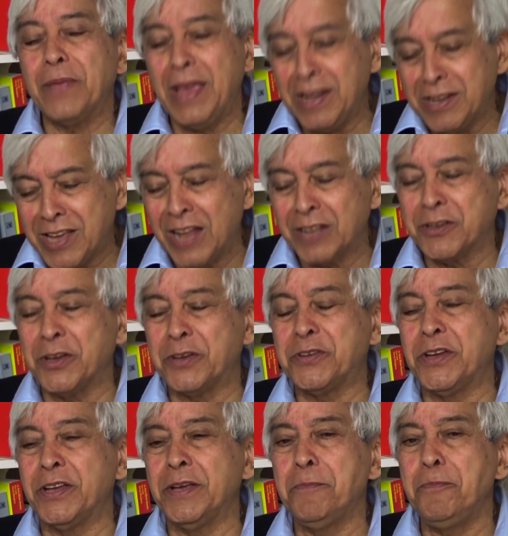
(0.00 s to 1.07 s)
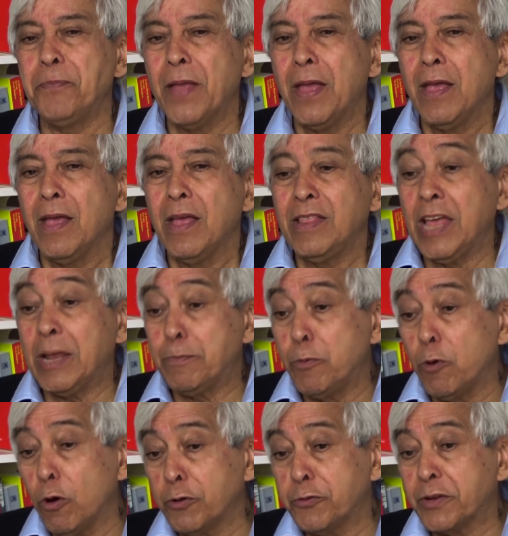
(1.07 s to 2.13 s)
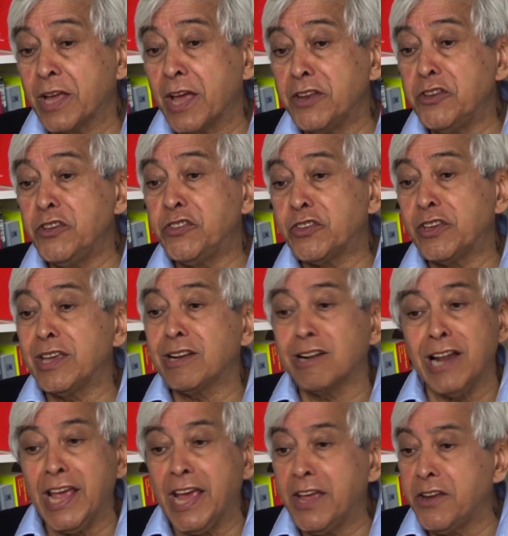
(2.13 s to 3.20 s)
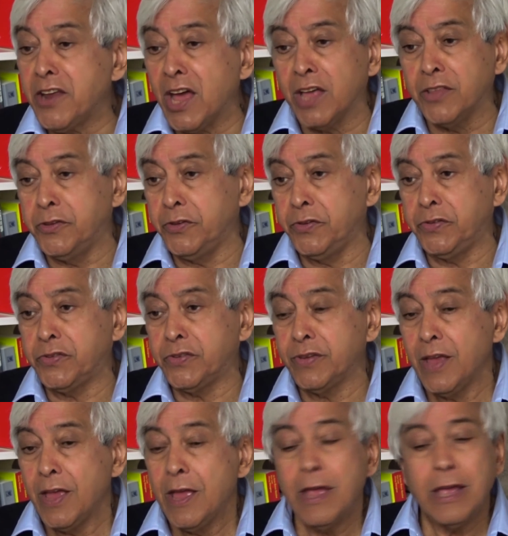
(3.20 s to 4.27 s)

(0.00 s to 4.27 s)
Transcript: in Calcutta that brought Kandinsky, Klee and others